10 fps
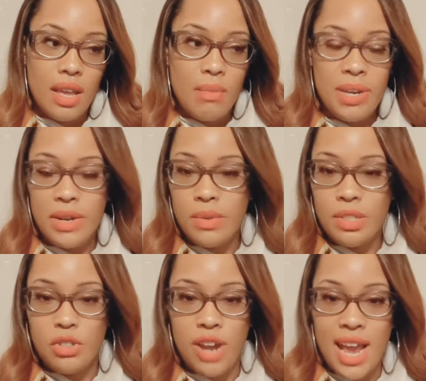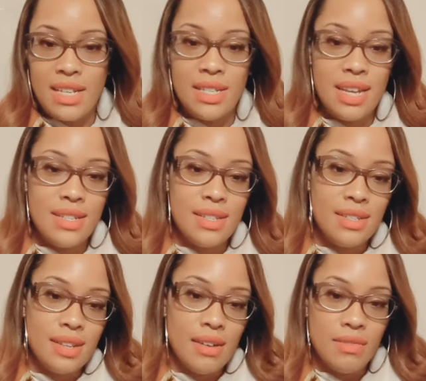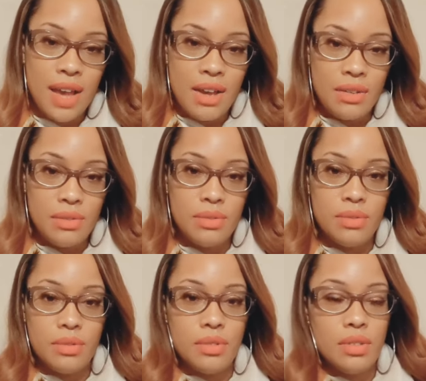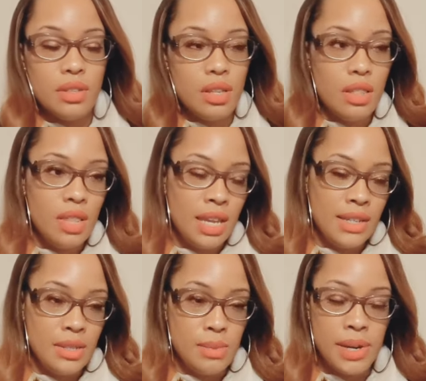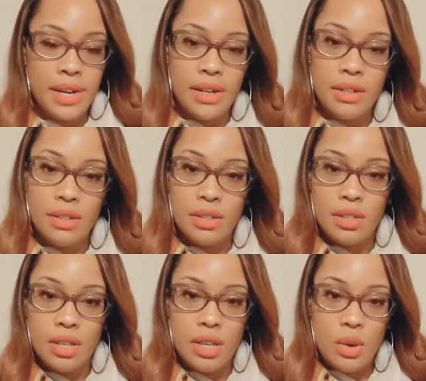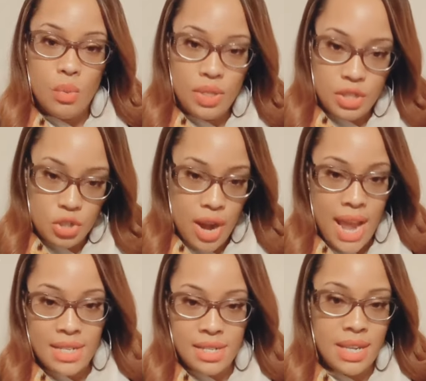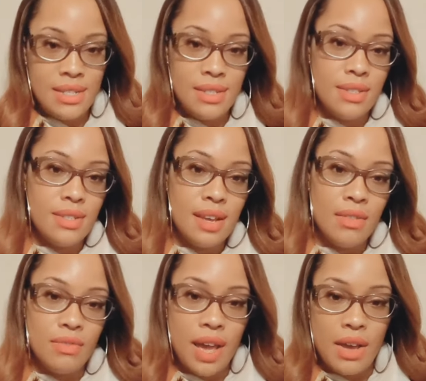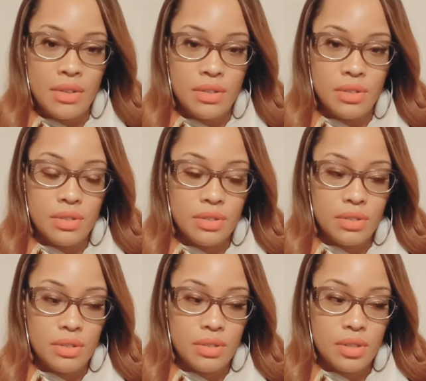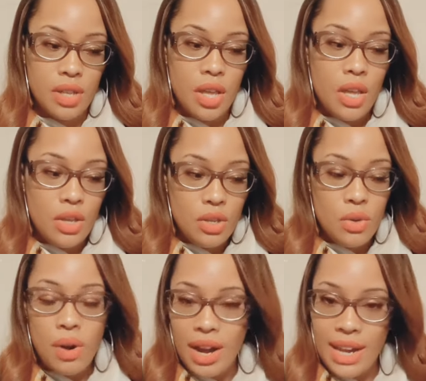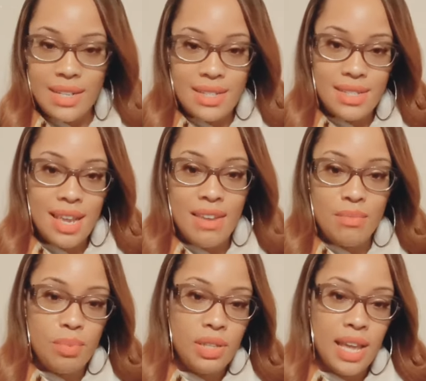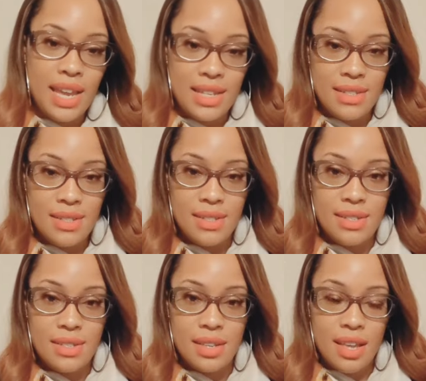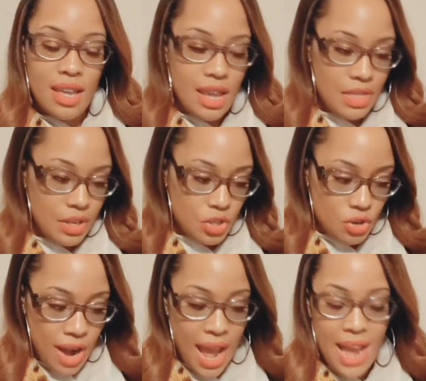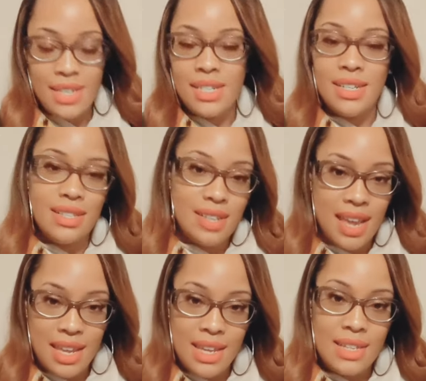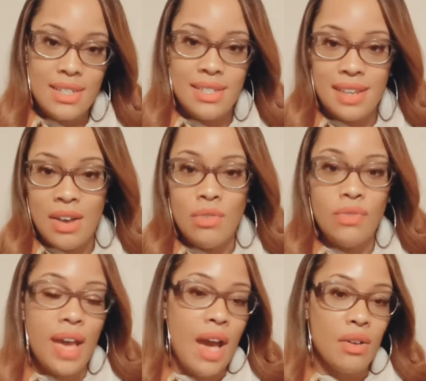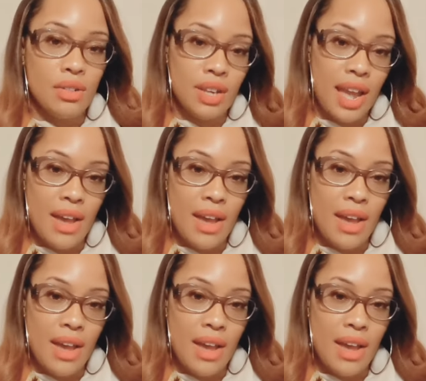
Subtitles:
I'm hearing when the trash takes itself out. Thank you, Spirit. When the trash takes itself out, you are in a safe place, and the trash is taking itself out now.